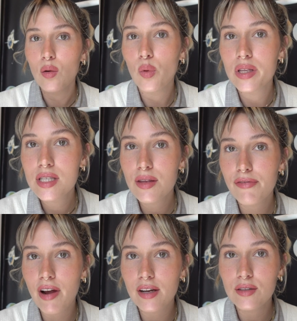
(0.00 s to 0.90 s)
Once the
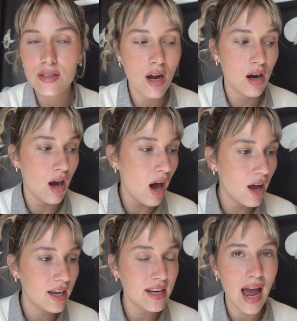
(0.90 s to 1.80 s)
freckles are
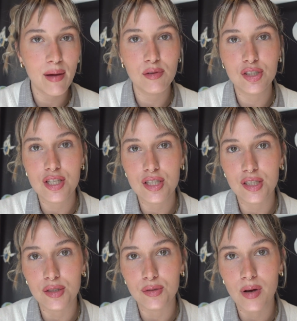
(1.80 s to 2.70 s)
on, I will just
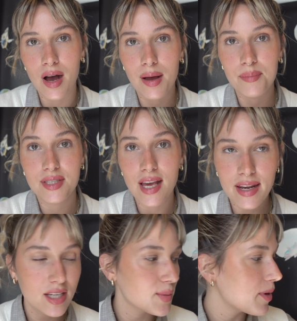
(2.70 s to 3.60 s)
do
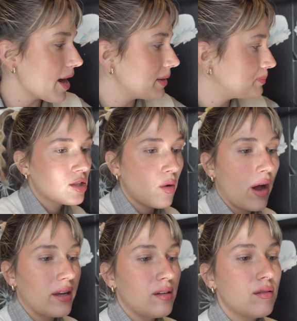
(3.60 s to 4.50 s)
setting spray. So
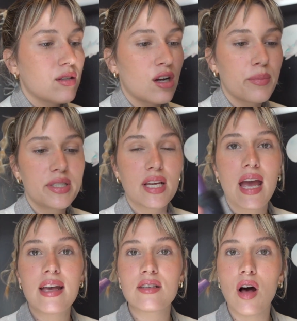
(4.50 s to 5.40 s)
I use Urban
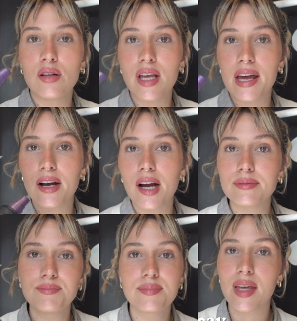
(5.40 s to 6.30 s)
Decay's All Nighter.